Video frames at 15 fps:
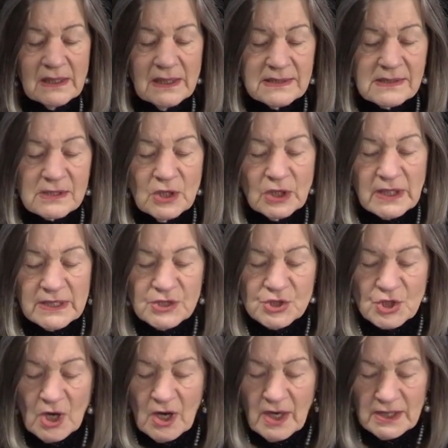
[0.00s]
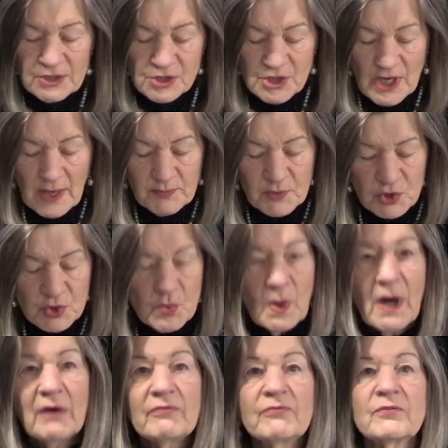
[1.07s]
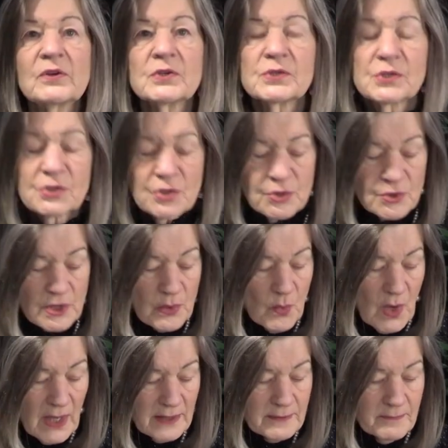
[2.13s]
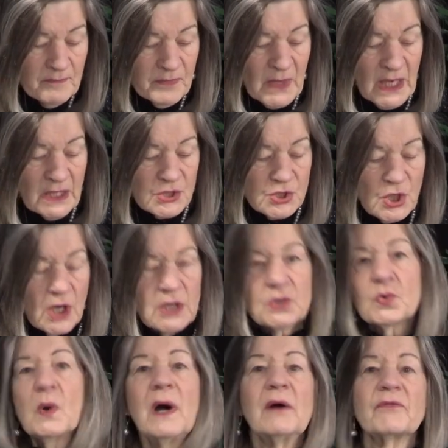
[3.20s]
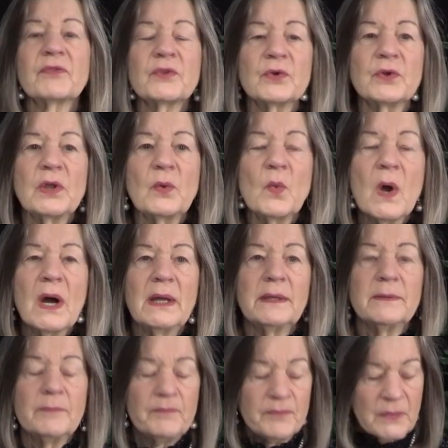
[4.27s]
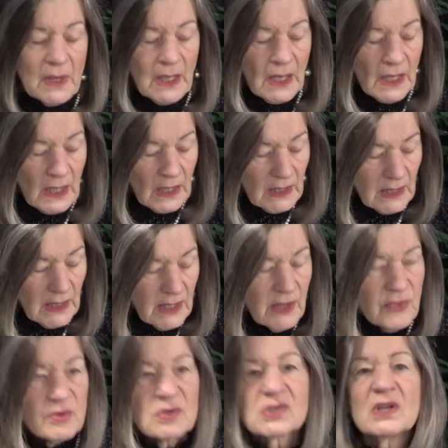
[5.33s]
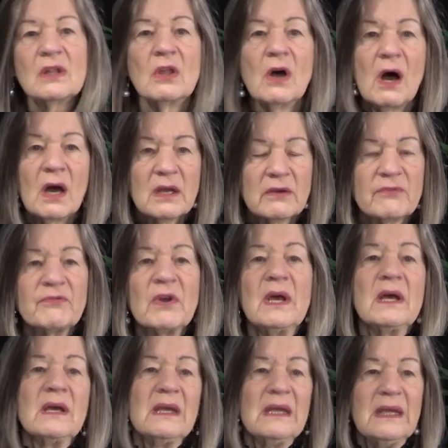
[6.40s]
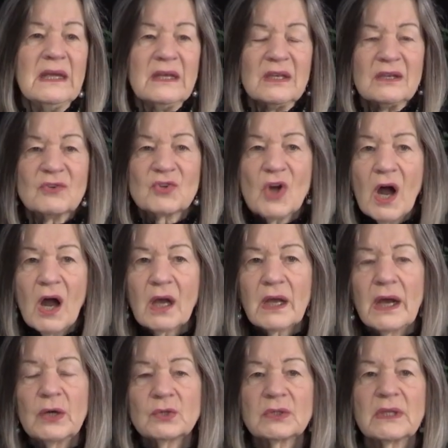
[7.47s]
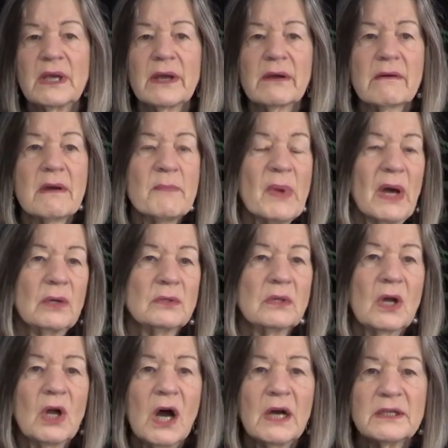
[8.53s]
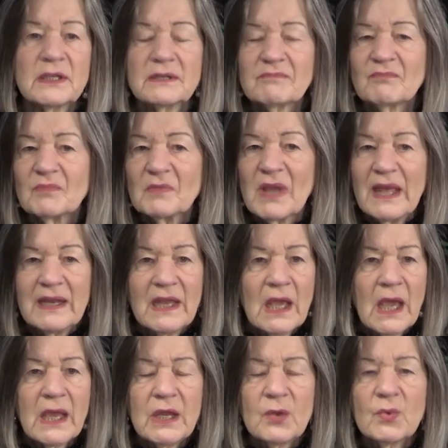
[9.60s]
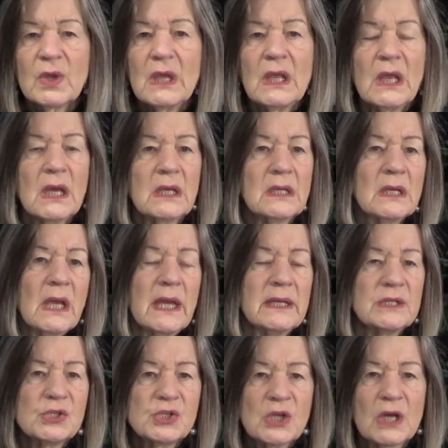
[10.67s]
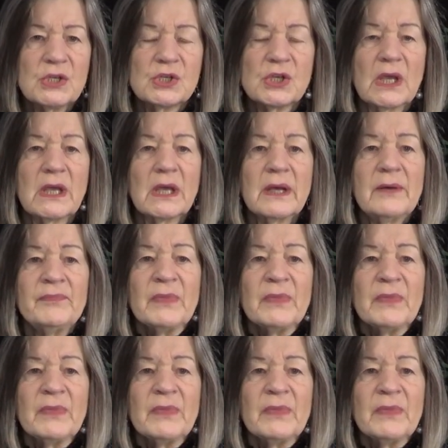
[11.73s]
Let's look at John chapter 12, verse 31. John 12, 31. There's a lot of talk out there about God getting angry and judging.